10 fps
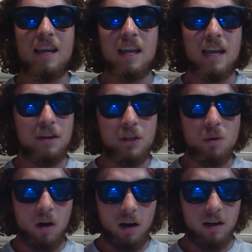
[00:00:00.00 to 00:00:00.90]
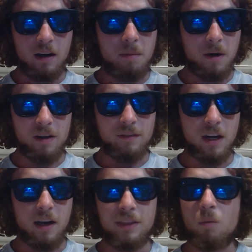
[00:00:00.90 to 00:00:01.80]
and you are a part of
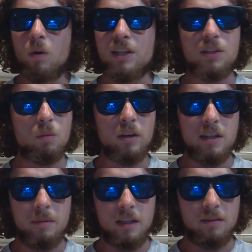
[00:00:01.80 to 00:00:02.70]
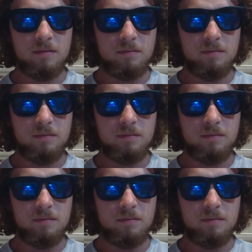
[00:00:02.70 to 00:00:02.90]
God, then what is to worry about?